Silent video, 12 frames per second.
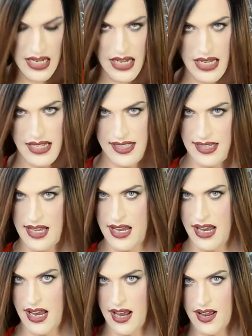it's
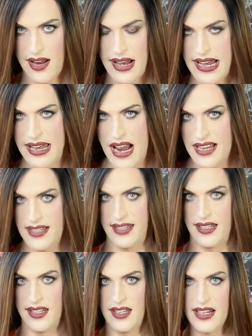a
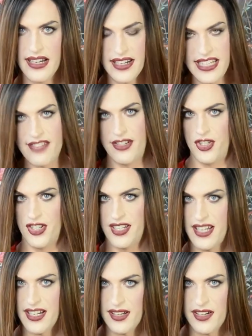nice cleavage
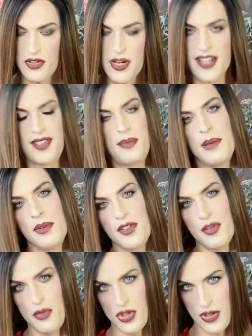that attracts people's
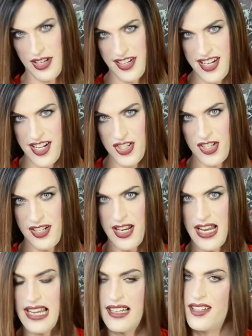visual attention,
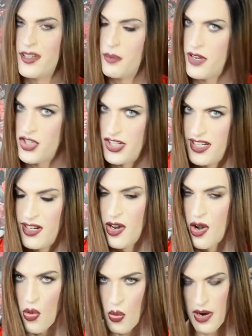especially
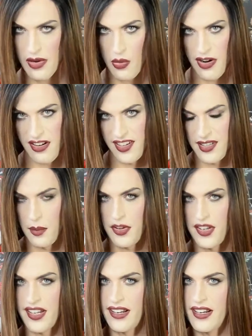while wearing
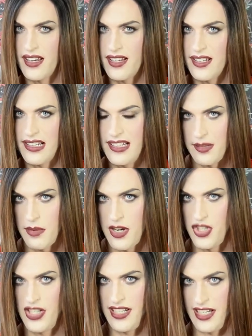something
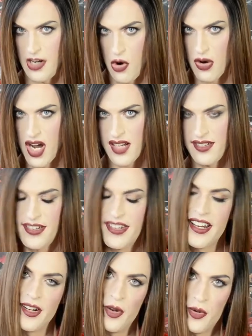especially low cut,
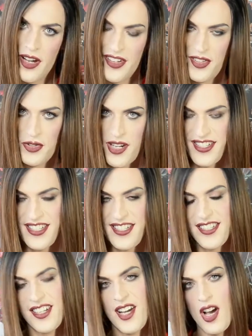like low cut
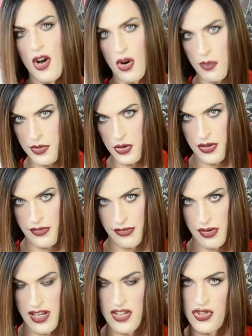dresses or beautiful
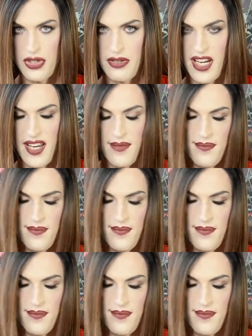lingerie.